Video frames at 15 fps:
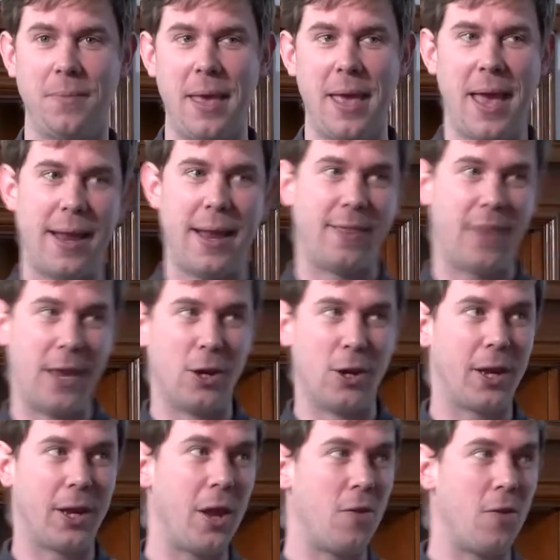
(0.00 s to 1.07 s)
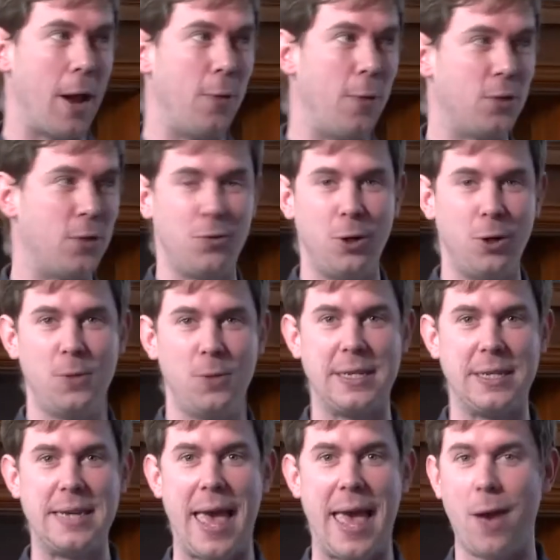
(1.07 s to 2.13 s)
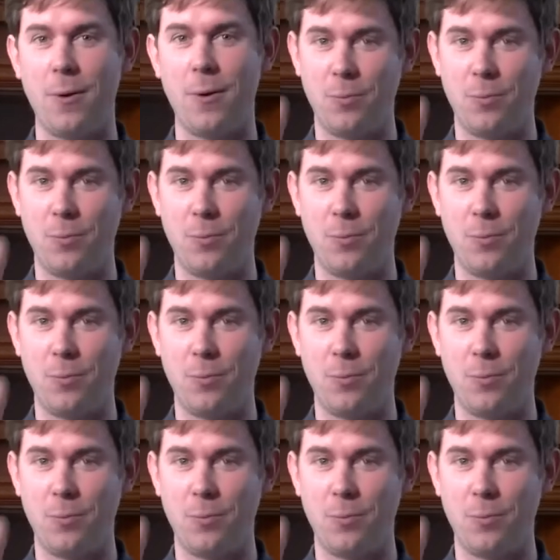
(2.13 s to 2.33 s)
And I think looking around this room just now,